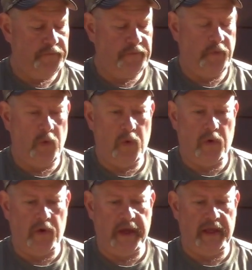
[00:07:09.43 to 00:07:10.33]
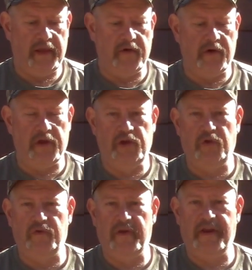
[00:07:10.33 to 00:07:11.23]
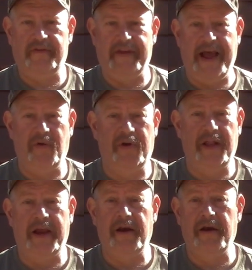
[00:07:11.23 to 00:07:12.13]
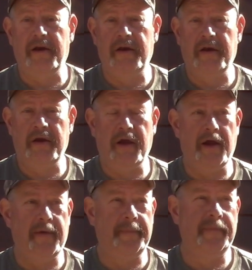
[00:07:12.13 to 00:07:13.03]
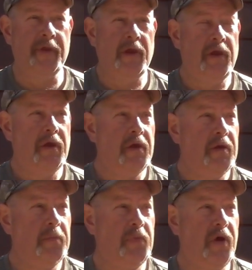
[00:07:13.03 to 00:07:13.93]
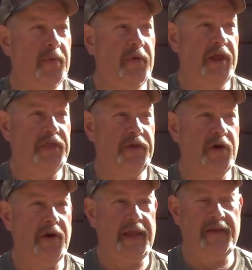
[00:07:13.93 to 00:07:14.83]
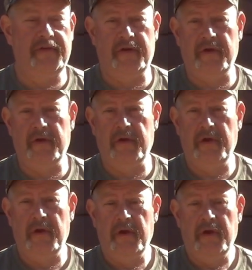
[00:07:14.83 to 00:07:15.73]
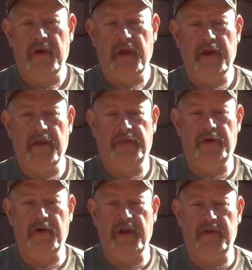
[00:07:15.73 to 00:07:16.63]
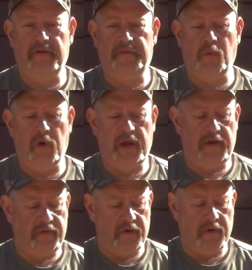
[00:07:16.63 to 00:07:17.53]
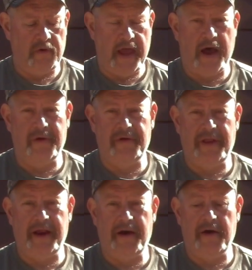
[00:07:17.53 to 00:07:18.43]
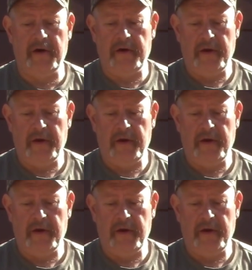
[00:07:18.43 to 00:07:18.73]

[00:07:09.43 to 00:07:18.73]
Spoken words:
I either could use it as an outer layer, probably 30s, in the 30s, 40s outer layer.